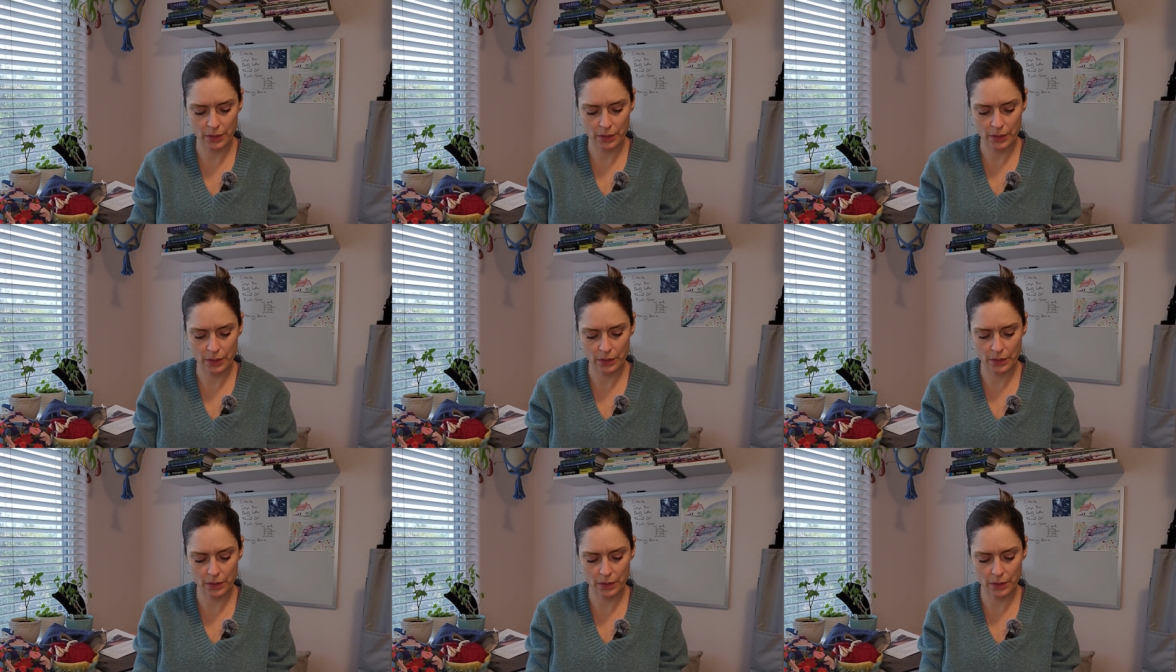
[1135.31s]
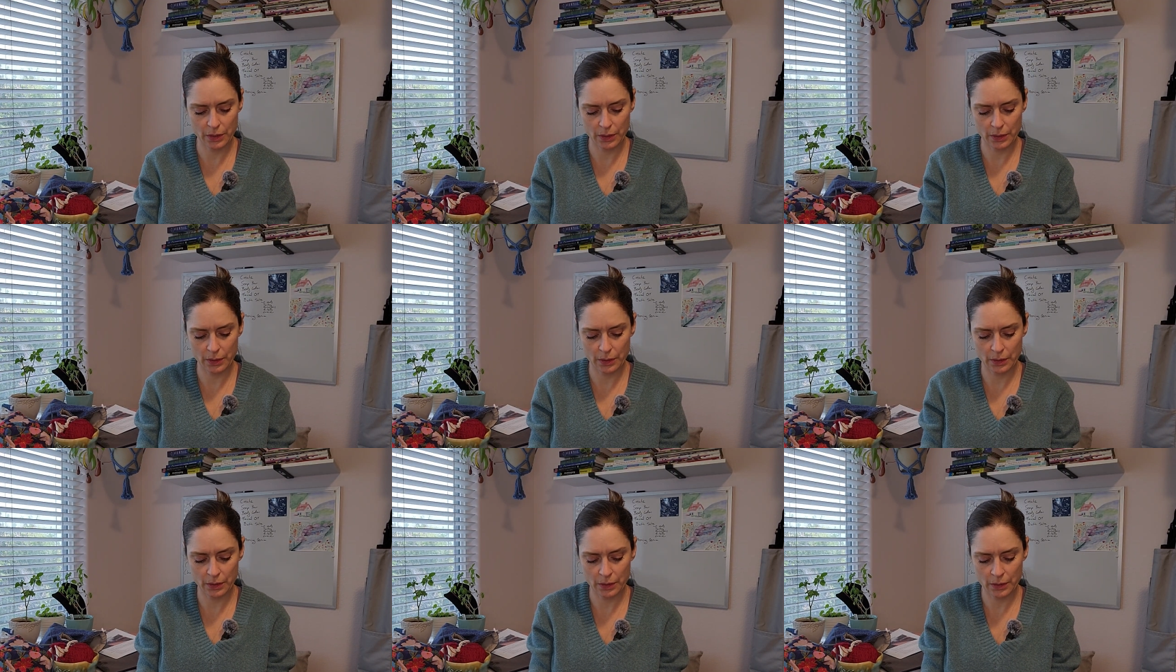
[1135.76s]
just
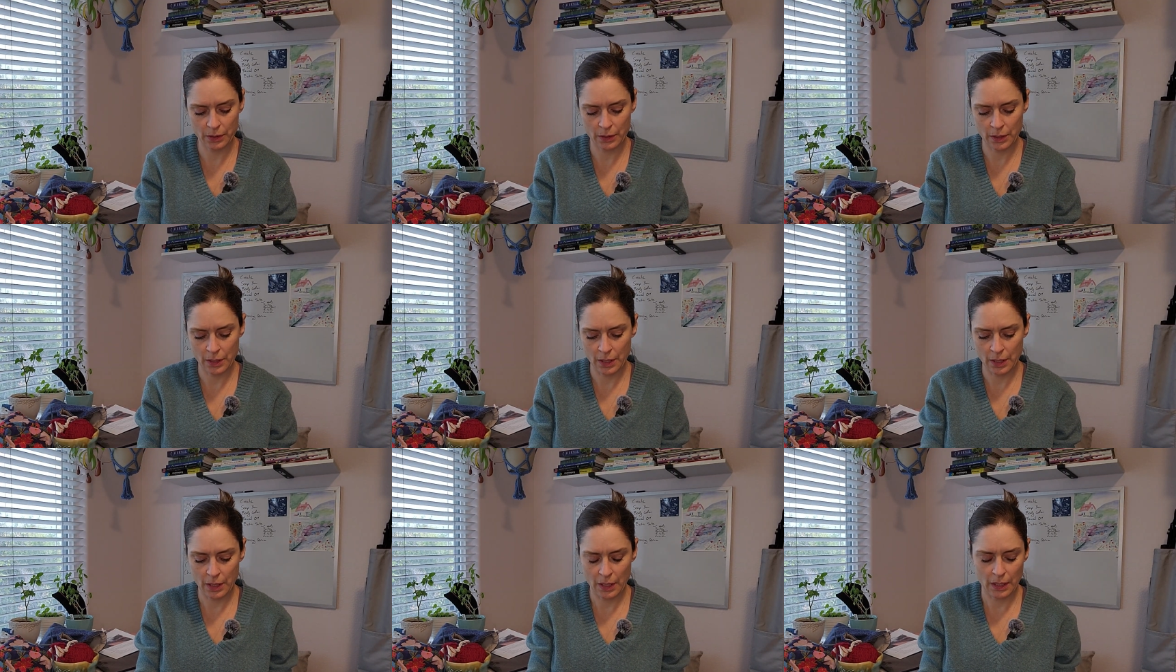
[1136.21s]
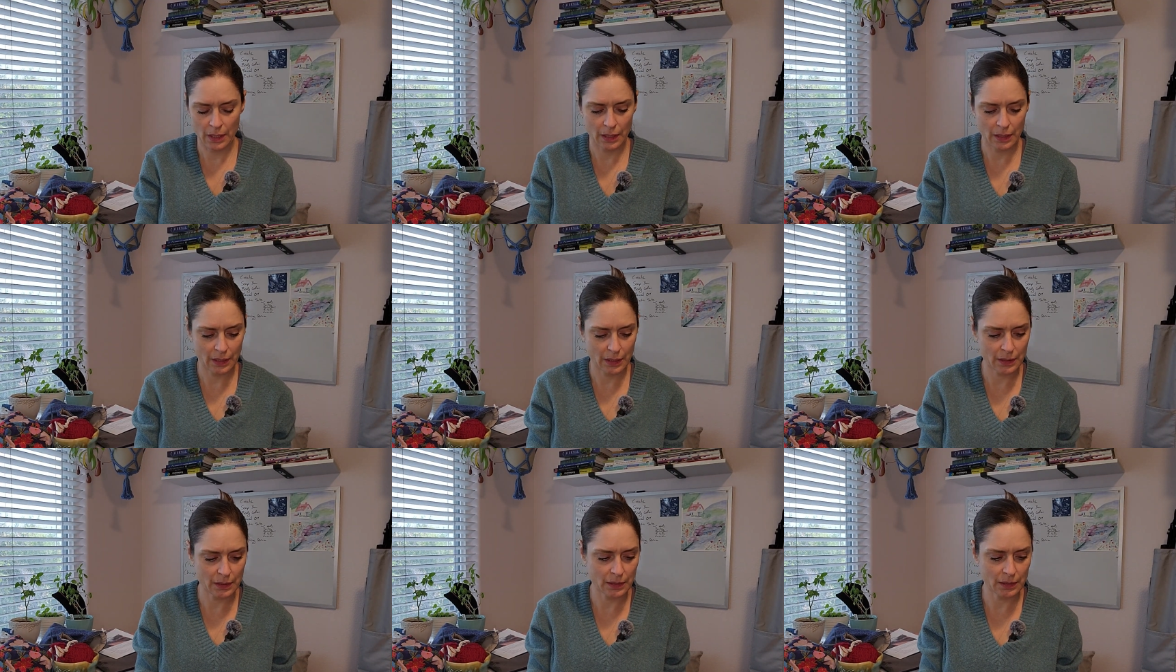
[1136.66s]
a
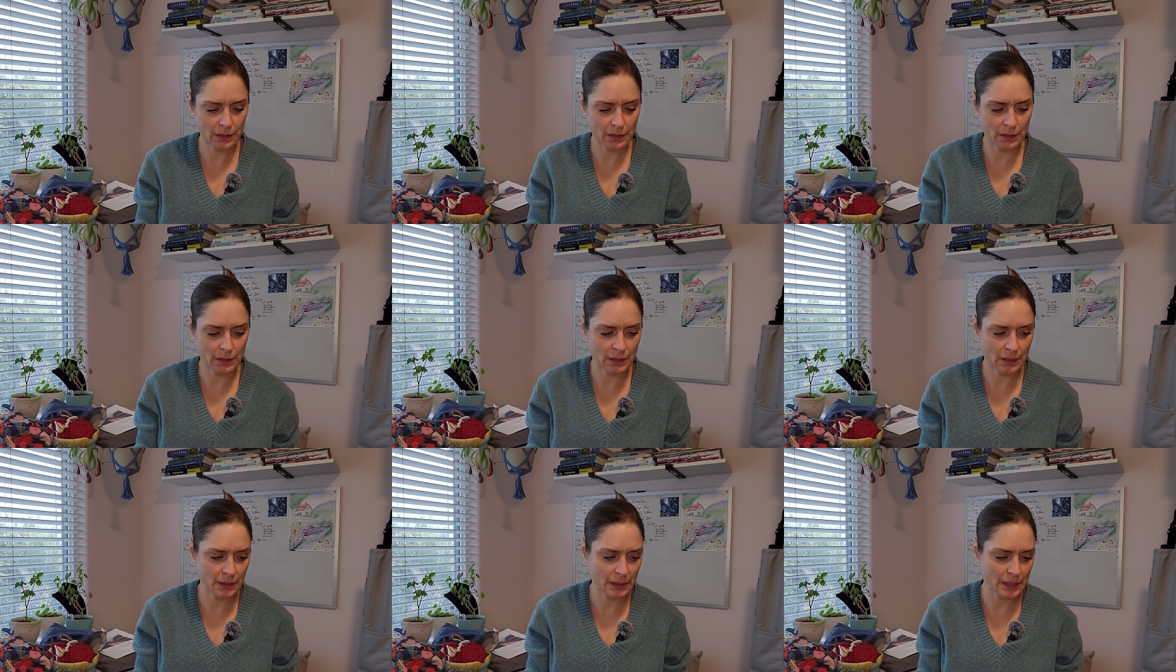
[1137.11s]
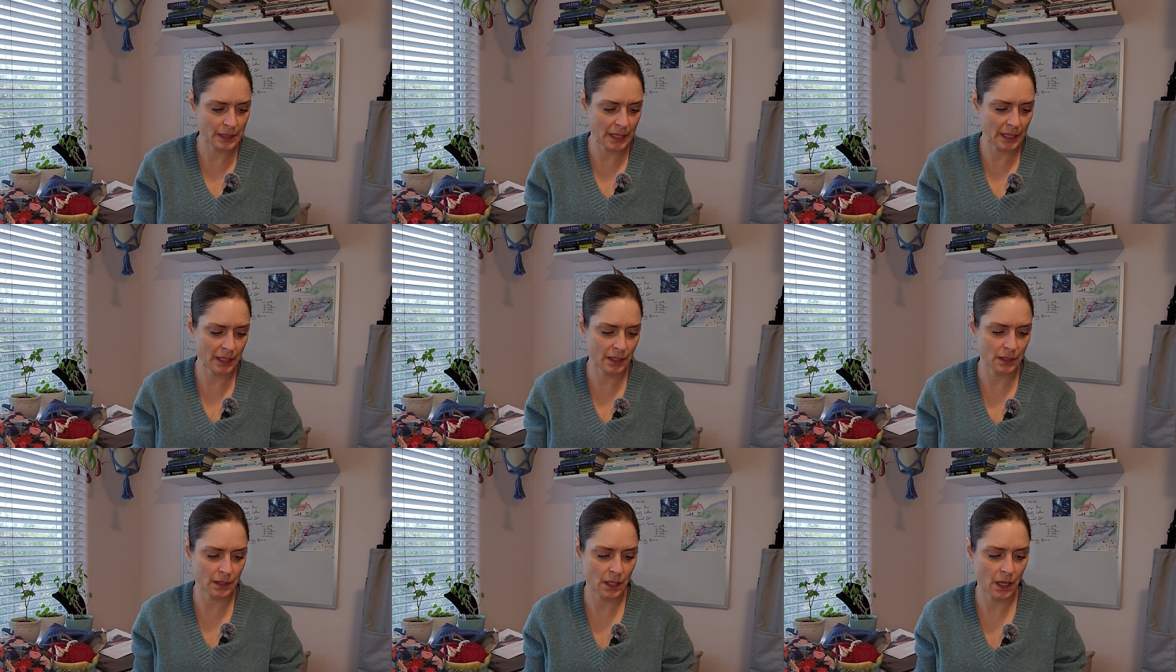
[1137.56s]
little
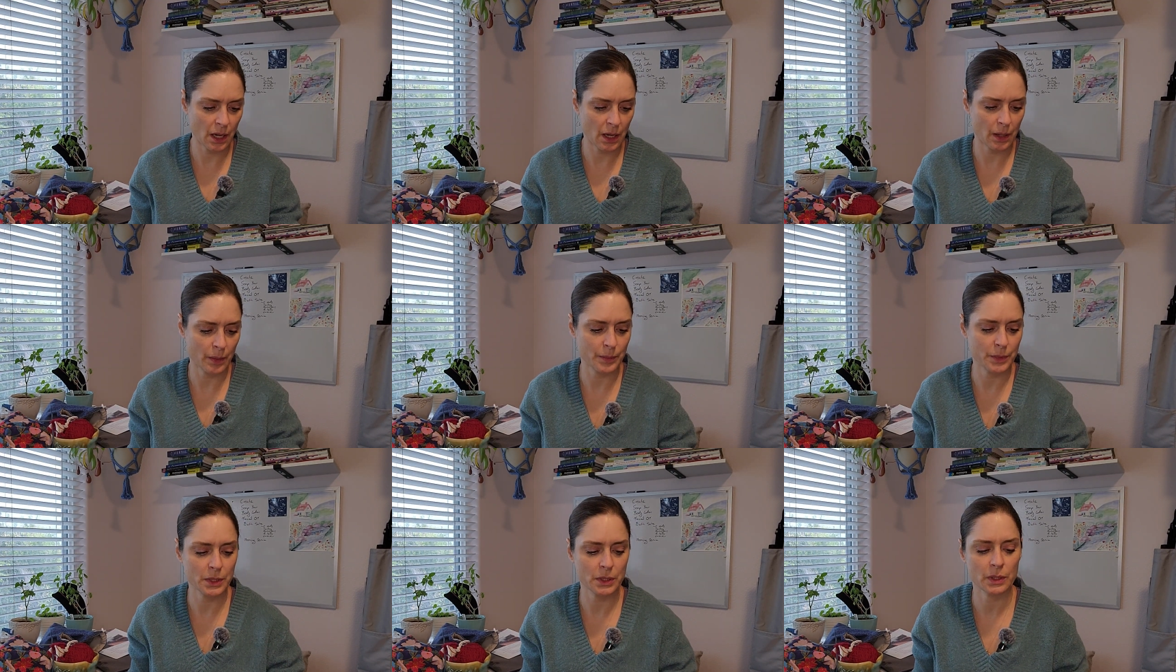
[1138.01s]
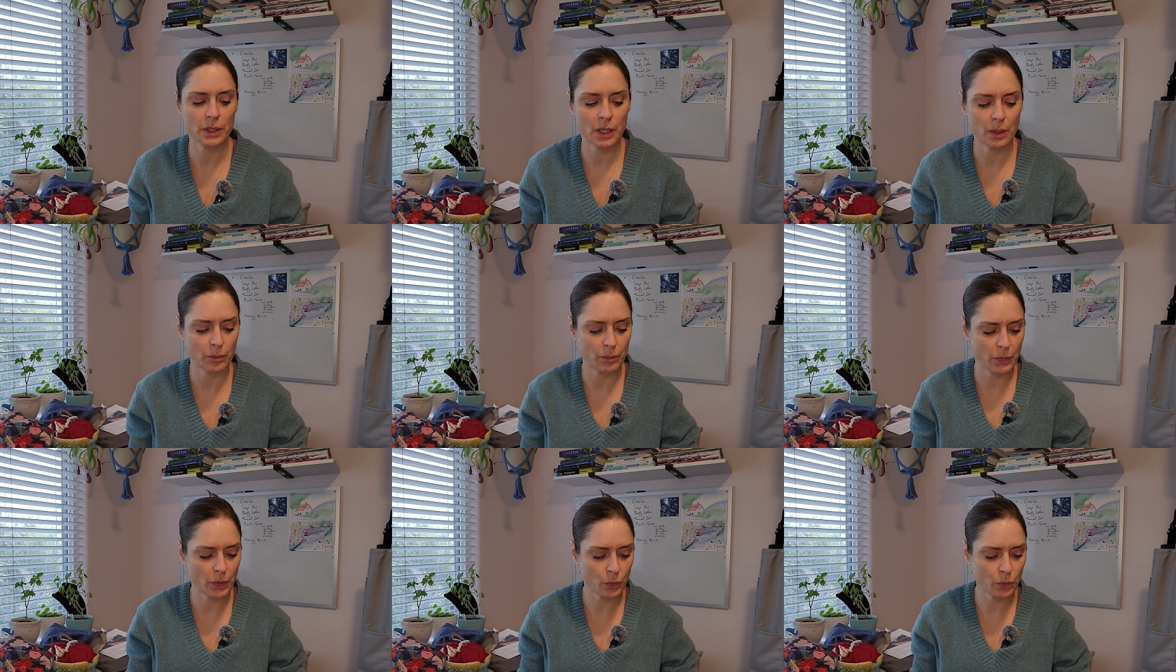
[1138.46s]
tank top to
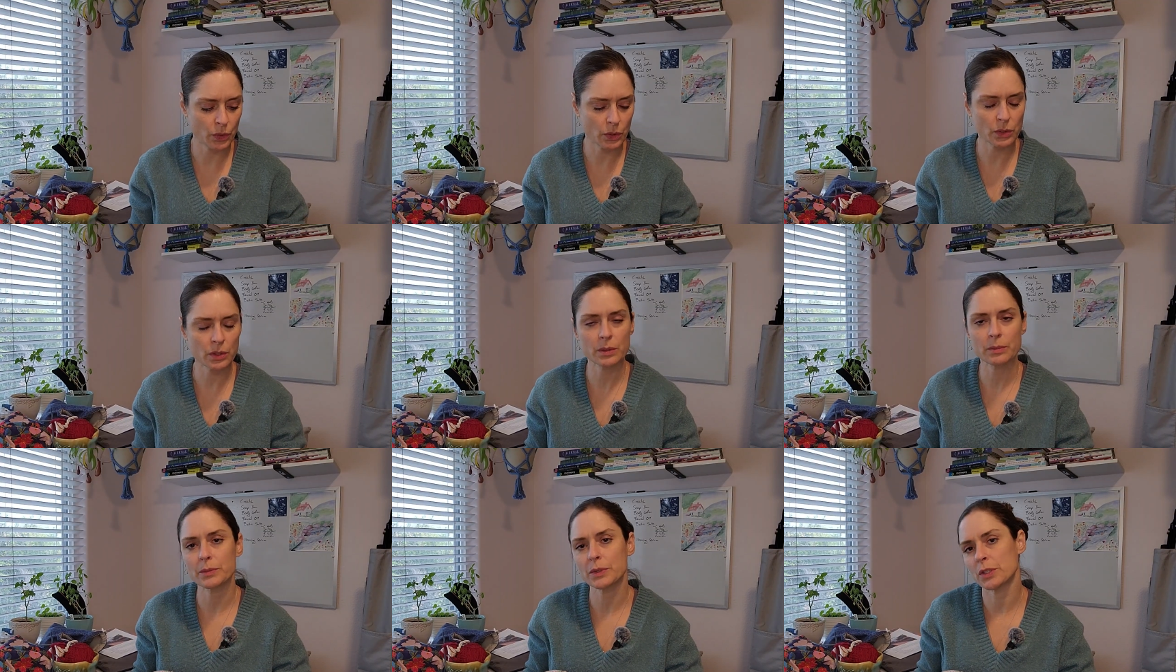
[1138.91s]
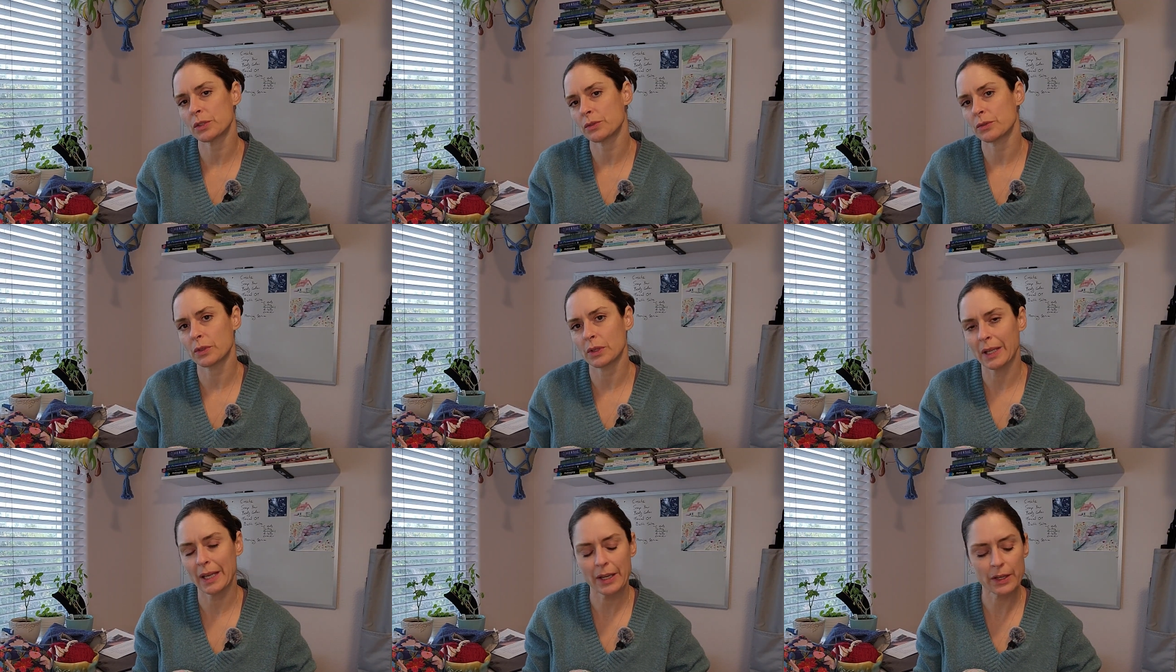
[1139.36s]
keep me warm, just
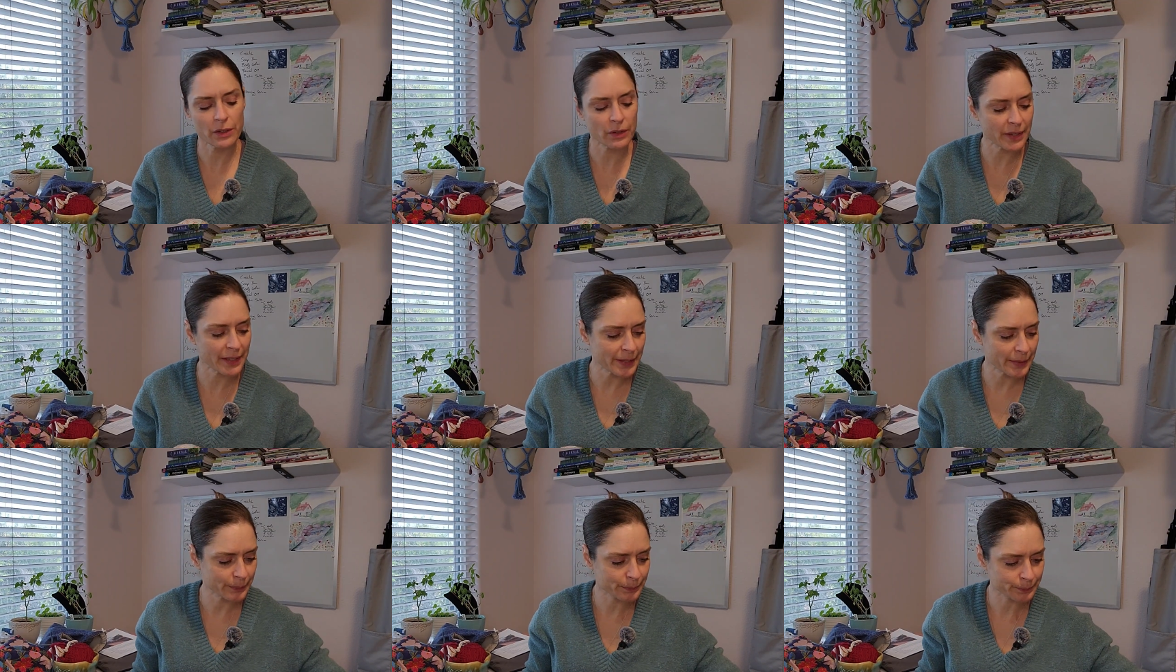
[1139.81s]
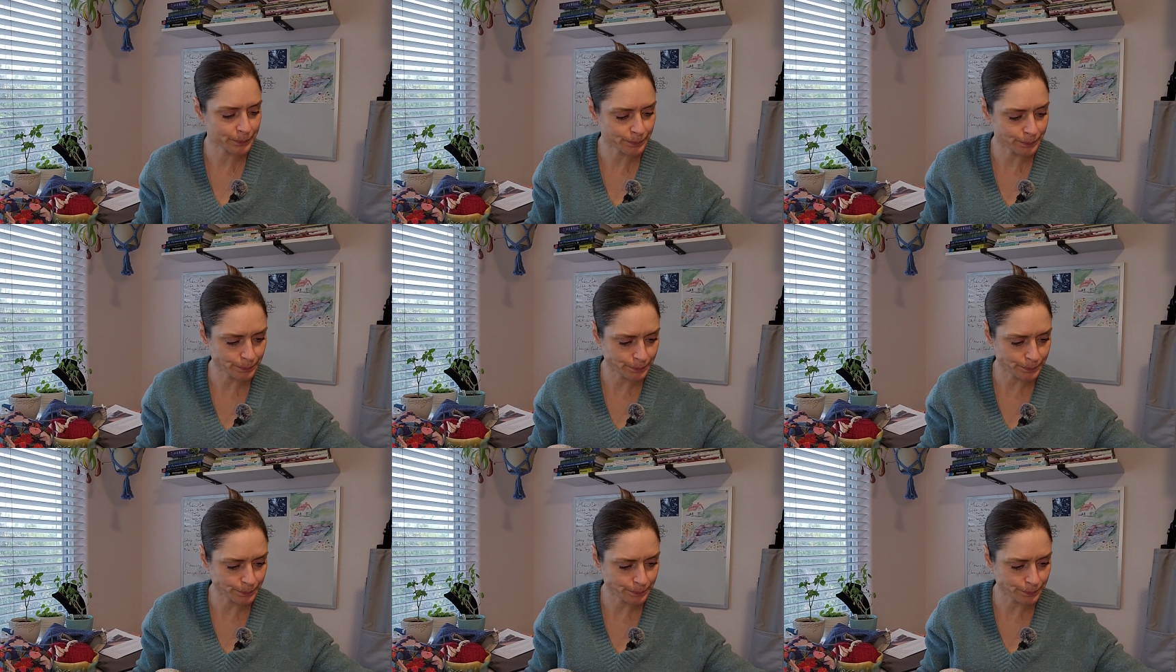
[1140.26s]
for layering.